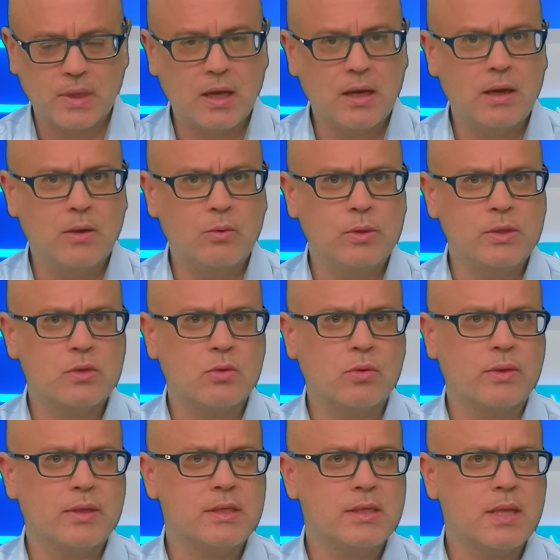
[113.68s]
We
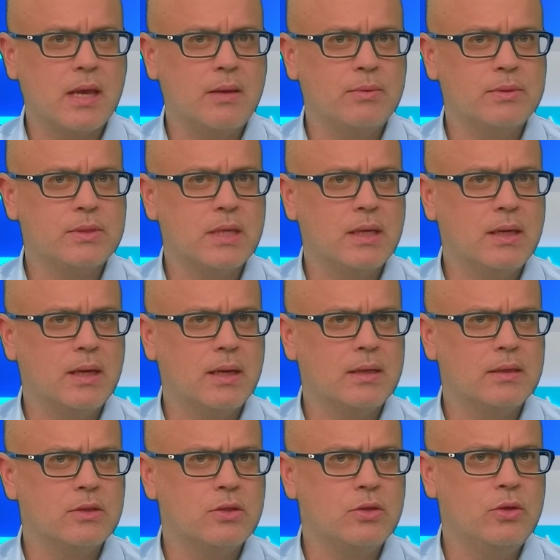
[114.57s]
saw the stable send out
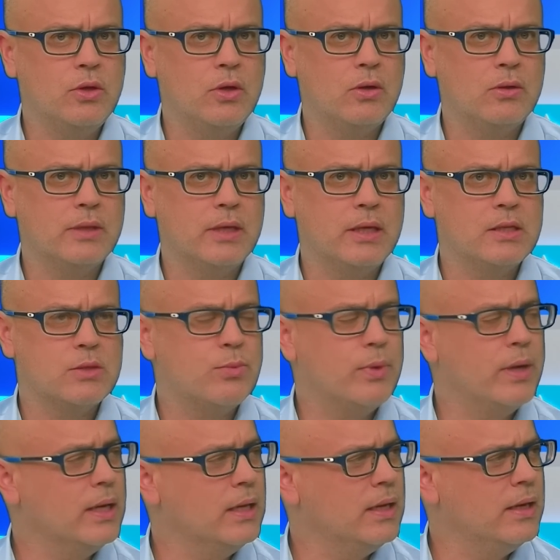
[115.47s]
a 2-year-old in
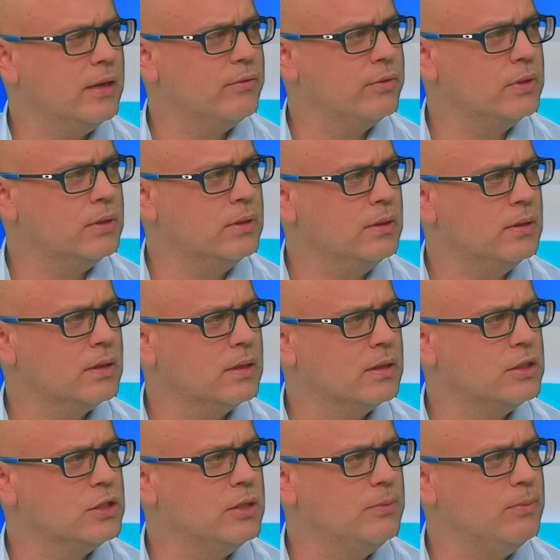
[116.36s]
Spring in Heaven.
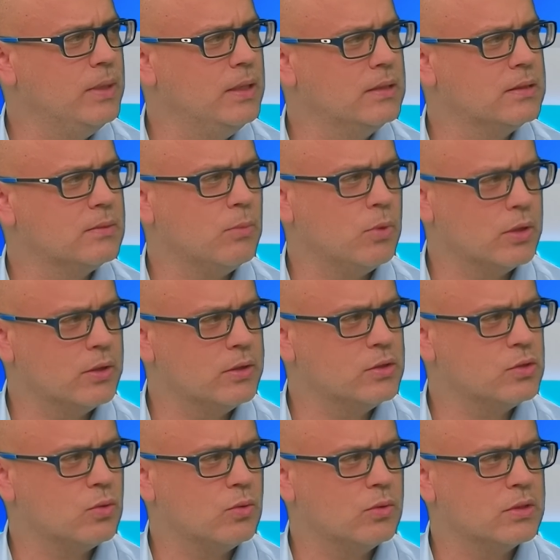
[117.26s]
She beat
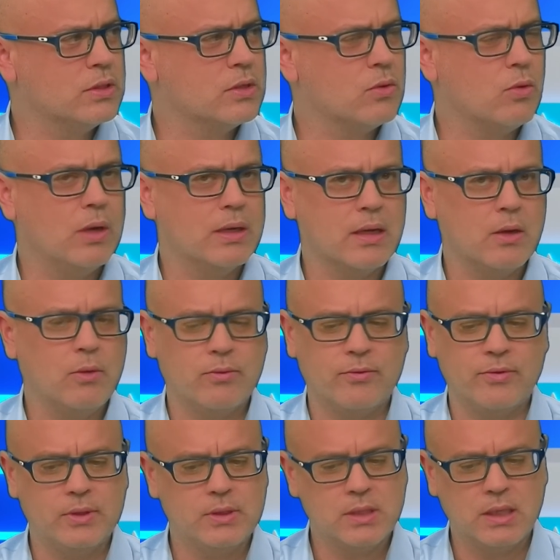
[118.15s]
Moderate Torts quite
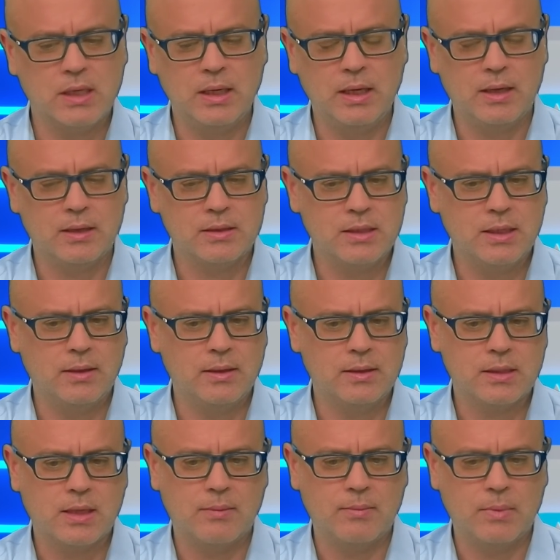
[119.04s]
convincingly. I see the
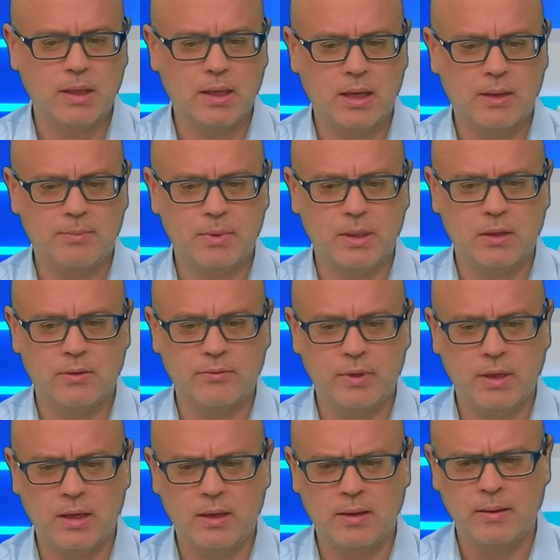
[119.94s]
same thing happening over
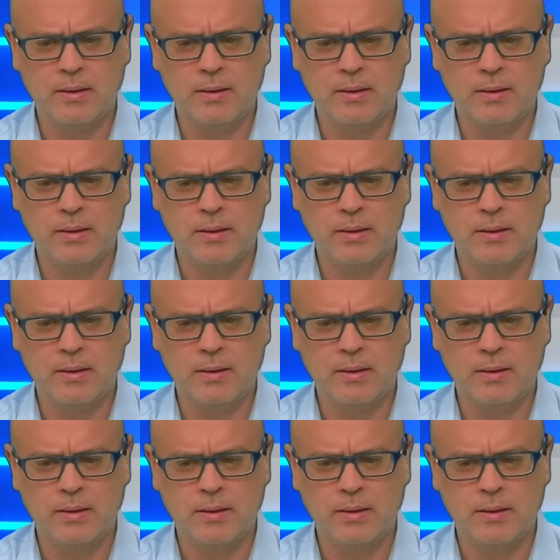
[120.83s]
here.